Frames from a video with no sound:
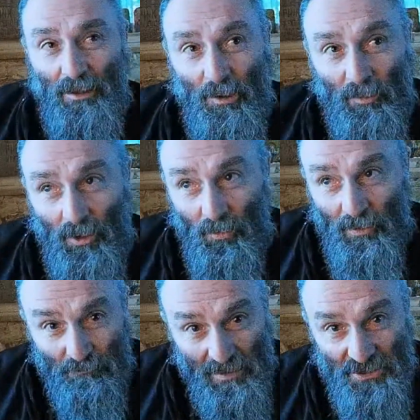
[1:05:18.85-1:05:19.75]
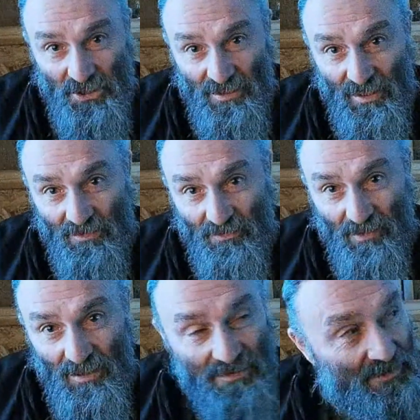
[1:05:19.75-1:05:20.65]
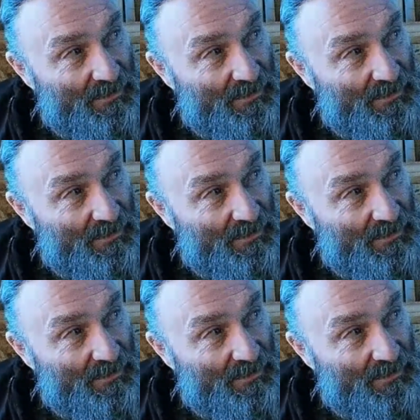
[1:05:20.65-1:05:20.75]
We don't want to mention that, all right?